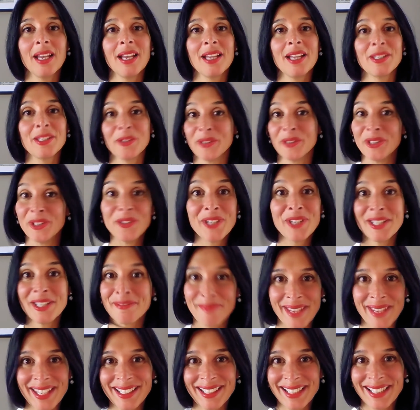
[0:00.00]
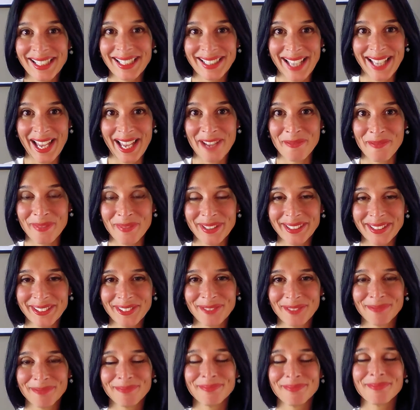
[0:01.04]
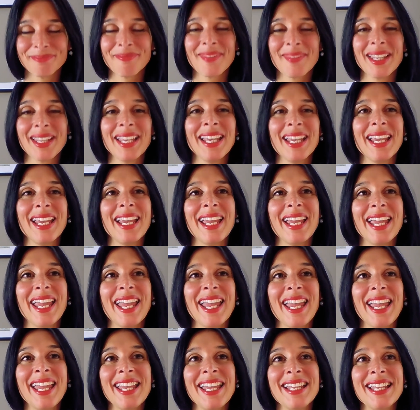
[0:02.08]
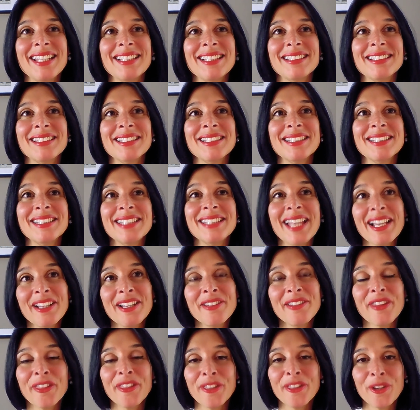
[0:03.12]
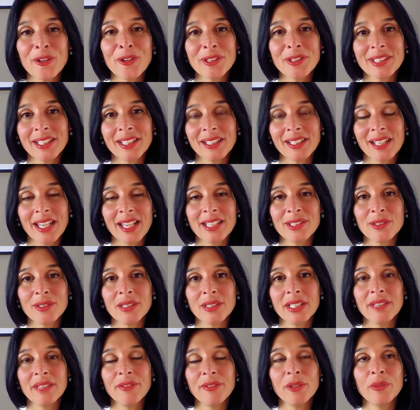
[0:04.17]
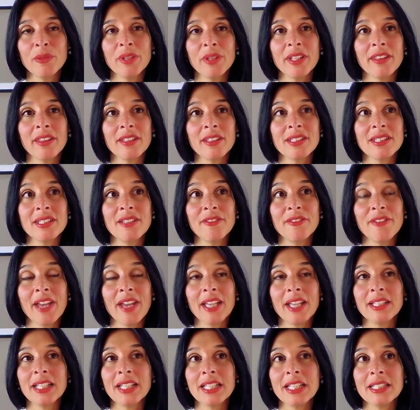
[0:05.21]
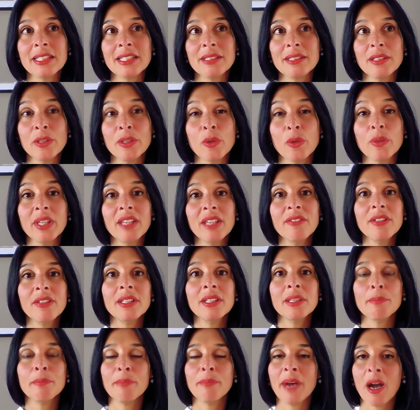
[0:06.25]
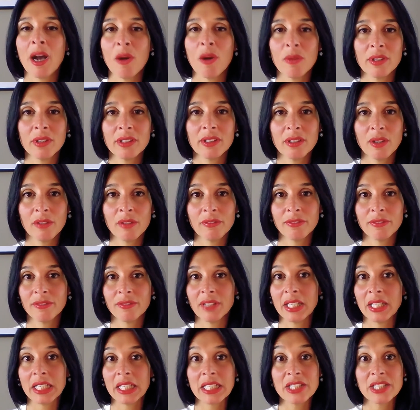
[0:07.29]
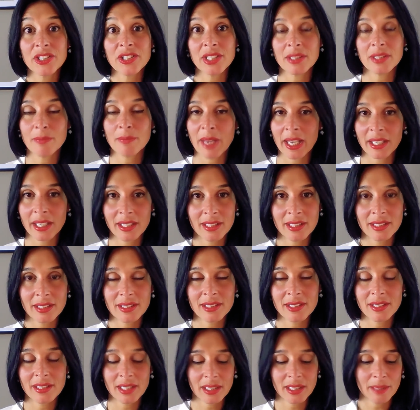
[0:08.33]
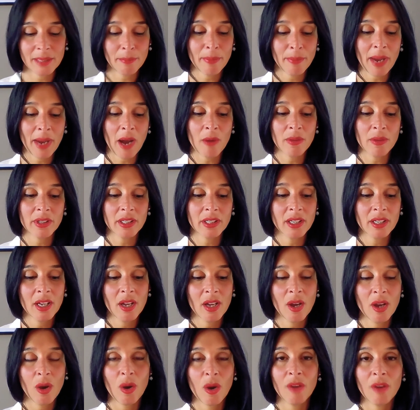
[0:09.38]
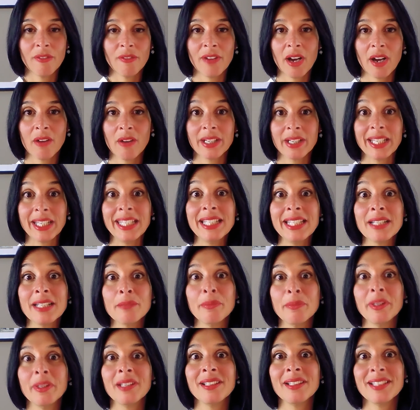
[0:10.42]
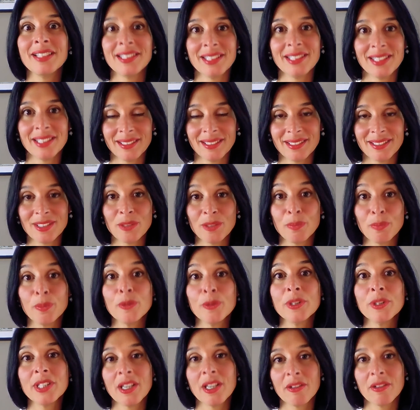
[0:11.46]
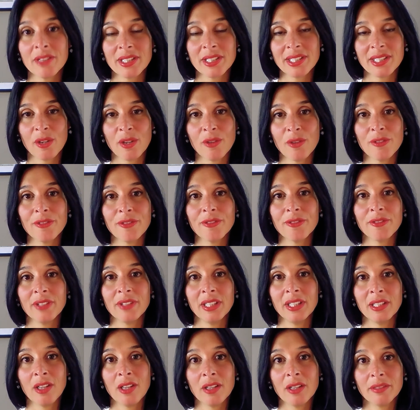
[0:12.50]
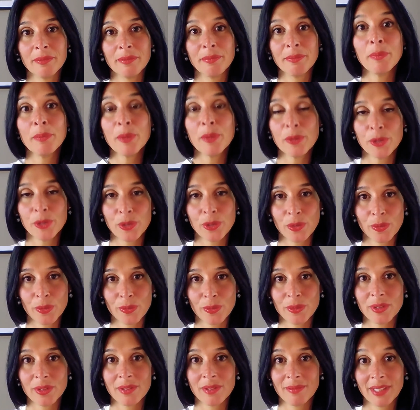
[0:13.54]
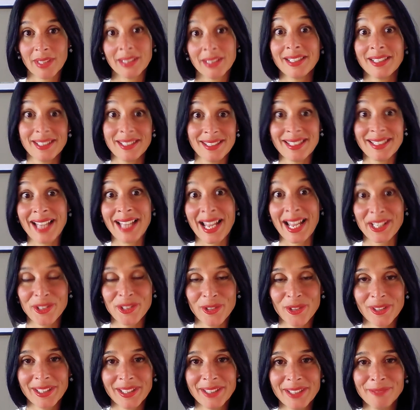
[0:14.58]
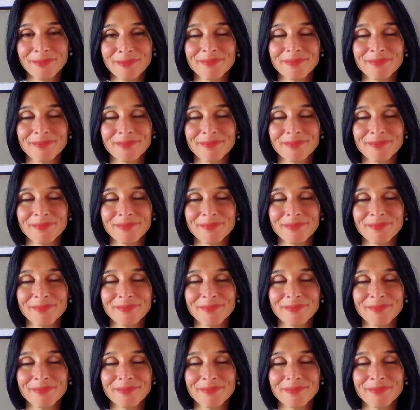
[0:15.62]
So you can make that happen. And the second thought I'd like to leave you with is the fact that, given the power of unconscious bias and the power of our inability to put ourselves in other people's shoes, at least naturally,